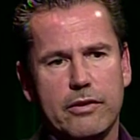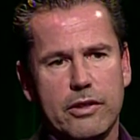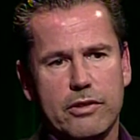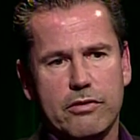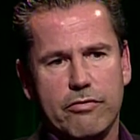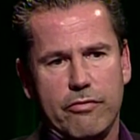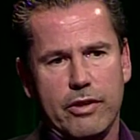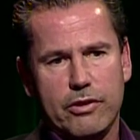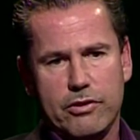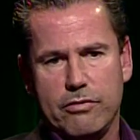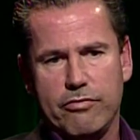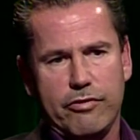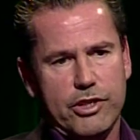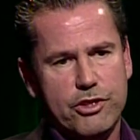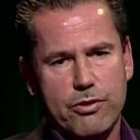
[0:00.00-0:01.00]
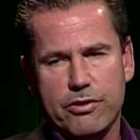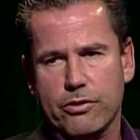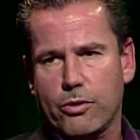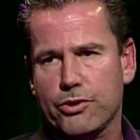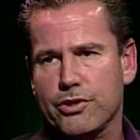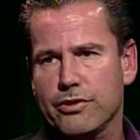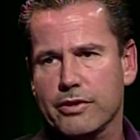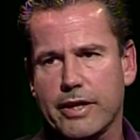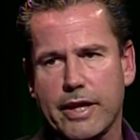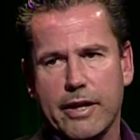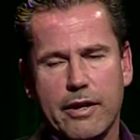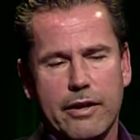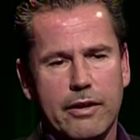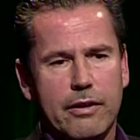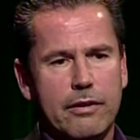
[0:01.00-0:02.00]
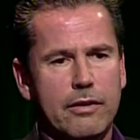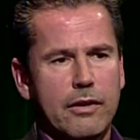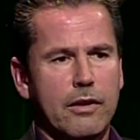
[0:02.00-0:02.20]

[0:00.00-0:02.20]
it's Fisheries and Oceans Canada,